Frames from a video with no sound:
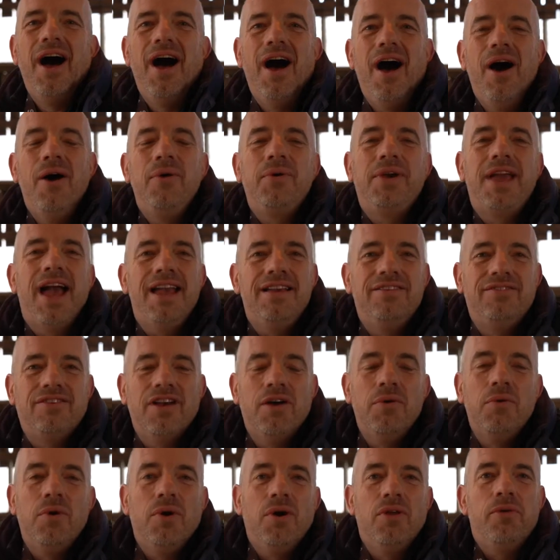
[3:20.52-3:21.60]
Okay,
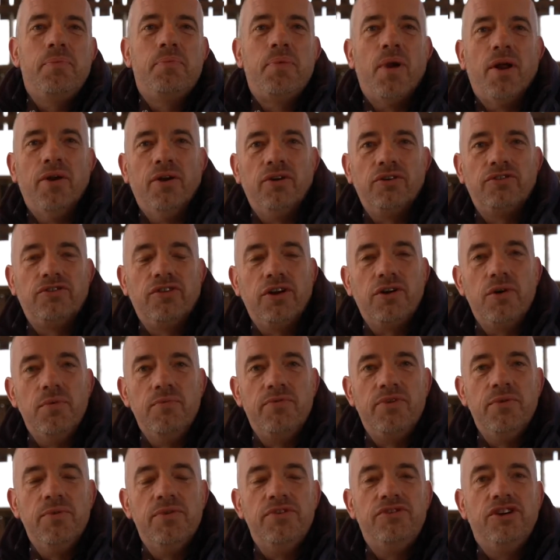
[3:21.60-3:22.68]
so other products that come
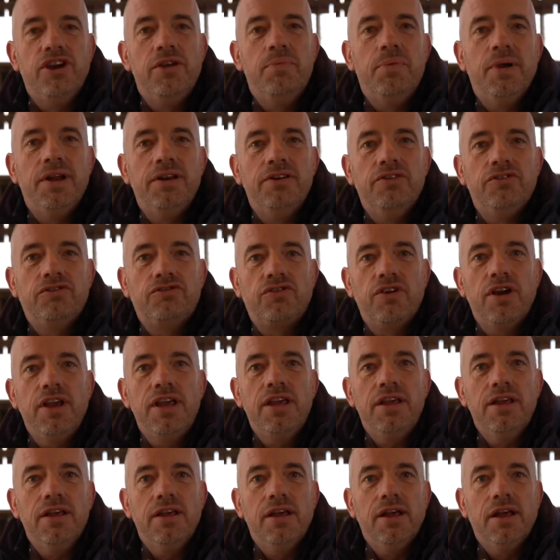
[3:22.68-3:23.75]
from the sheep industry
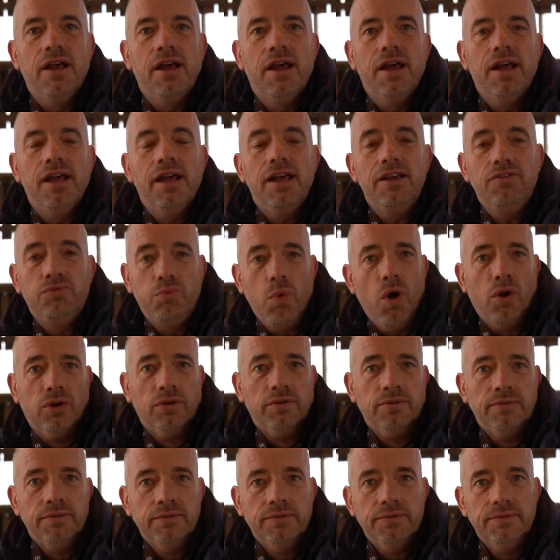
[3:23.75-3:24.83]
is wool.
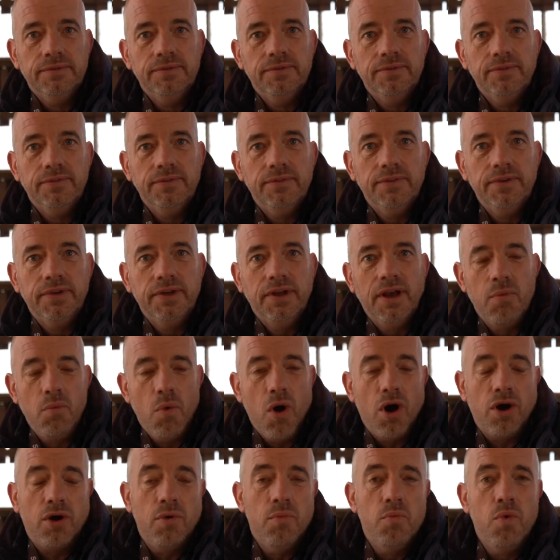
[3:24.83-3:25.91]
And
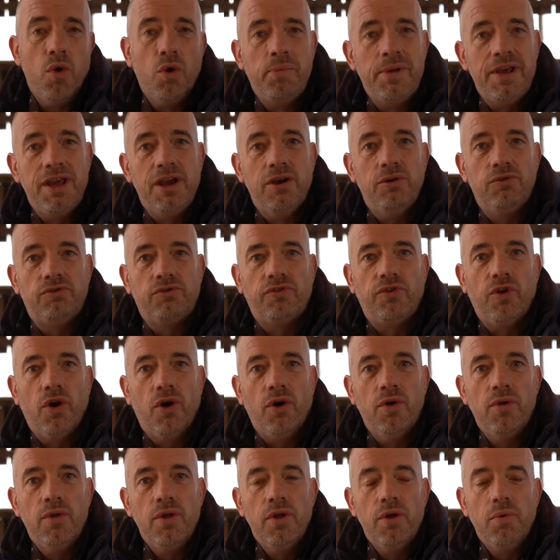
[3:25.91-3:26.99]
what can wool be used for?
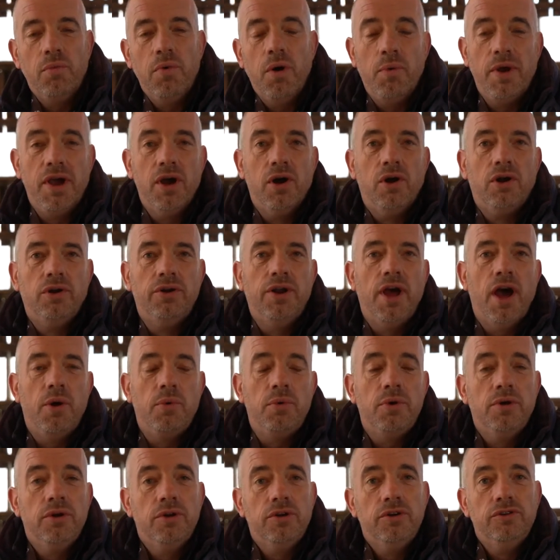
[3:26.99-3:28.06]
Well, we all know
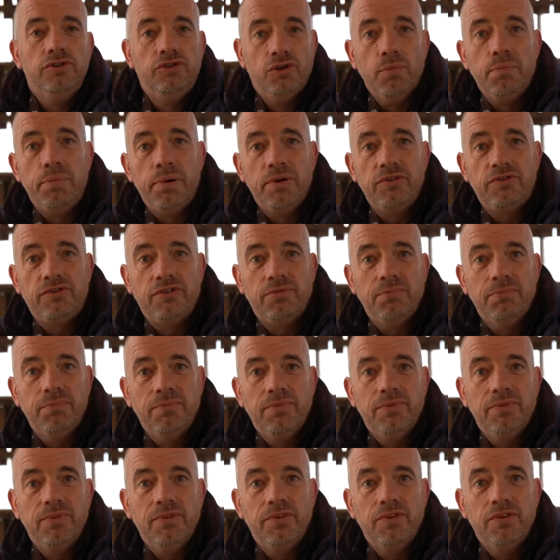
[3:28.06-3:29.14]
jumpers,
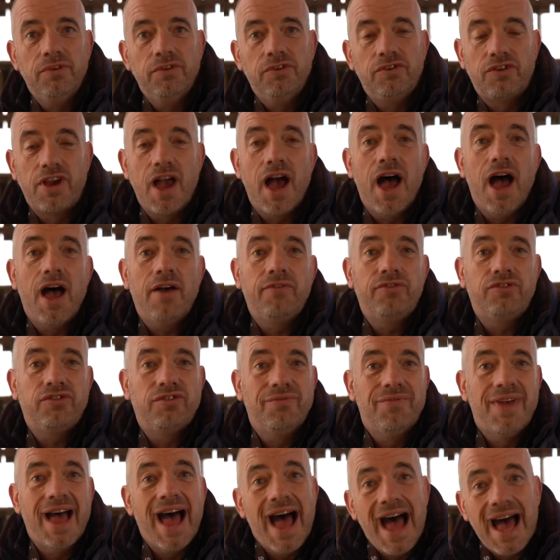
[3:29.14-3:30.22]
scarves,
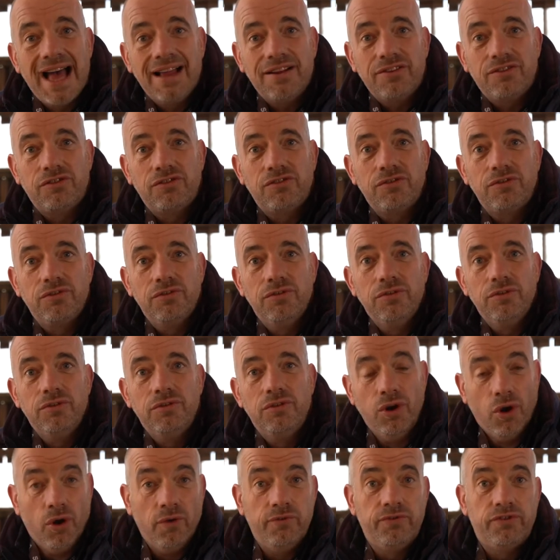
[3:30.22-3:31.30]
hats,
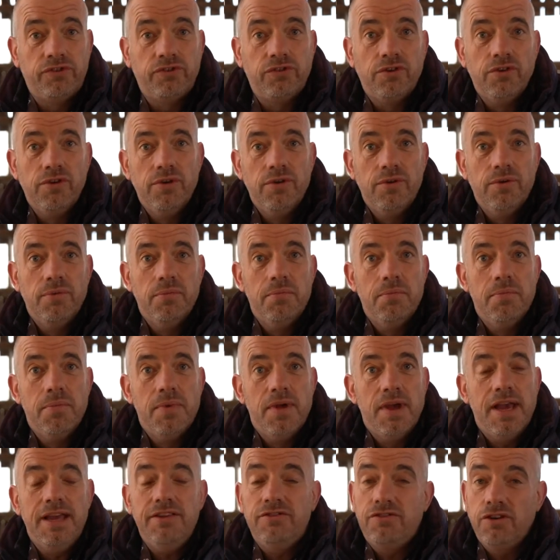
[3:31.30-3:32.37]
gloves.
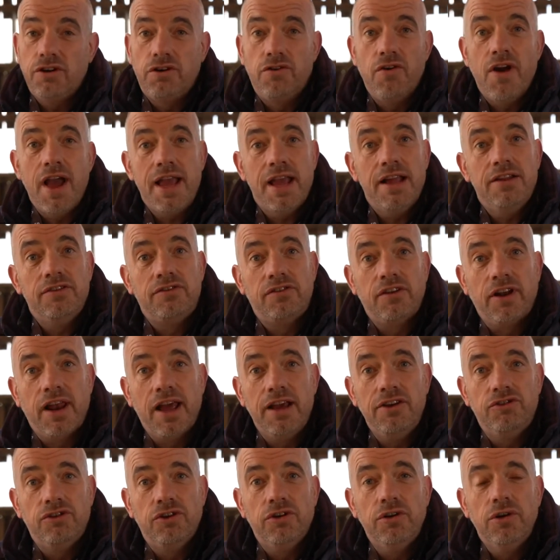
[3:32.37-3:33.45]
It's a great
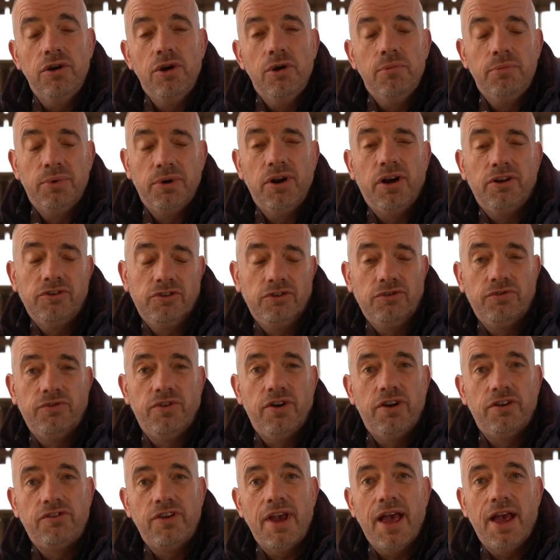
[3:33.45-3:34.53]
insulation, but not just for
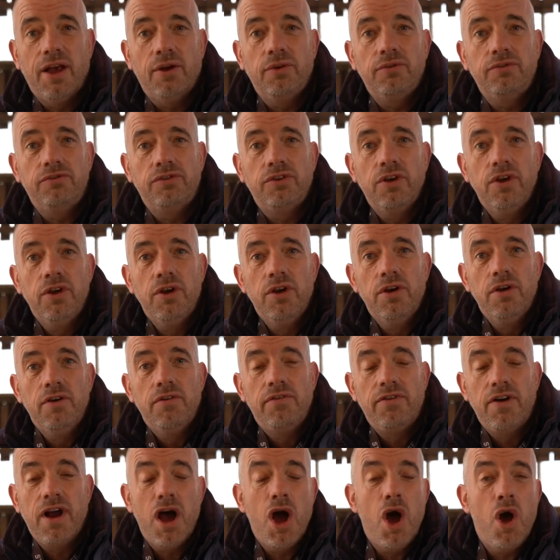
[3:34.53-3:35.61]
ourselves,
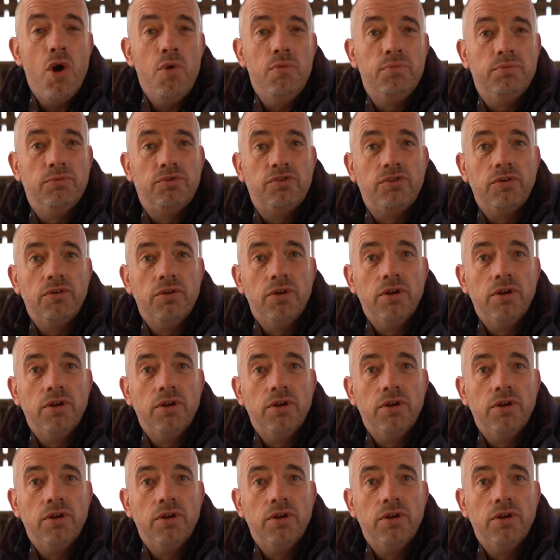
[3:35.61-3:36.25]
for our homes.